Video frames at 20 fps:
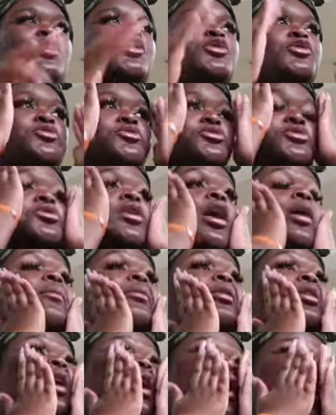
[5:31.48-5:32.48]
YouTube, I
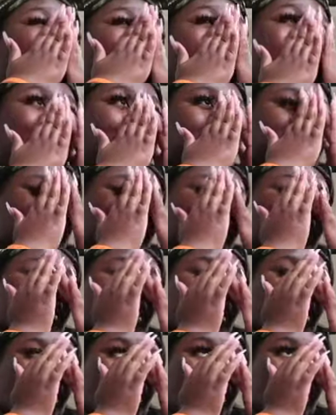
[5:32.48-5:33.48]
mean
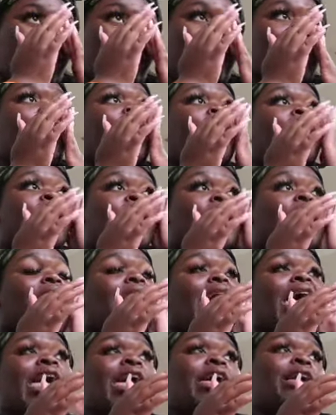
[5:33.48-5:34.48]
her
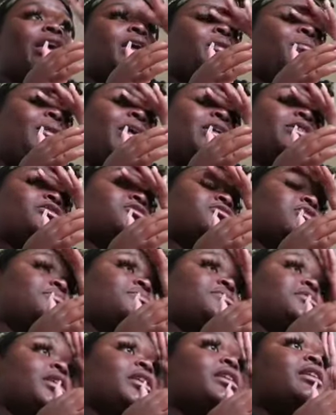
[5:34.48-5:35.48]
at in my
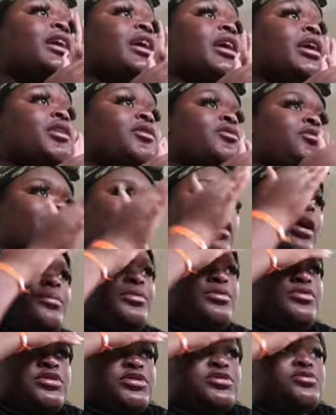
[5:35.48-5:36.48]
description and
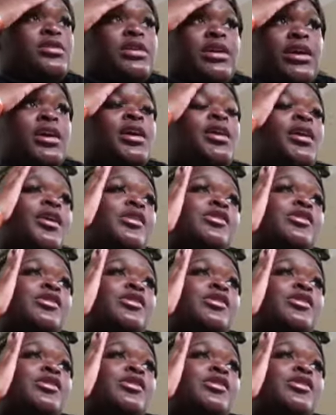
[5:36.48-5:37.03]
probably on the screen.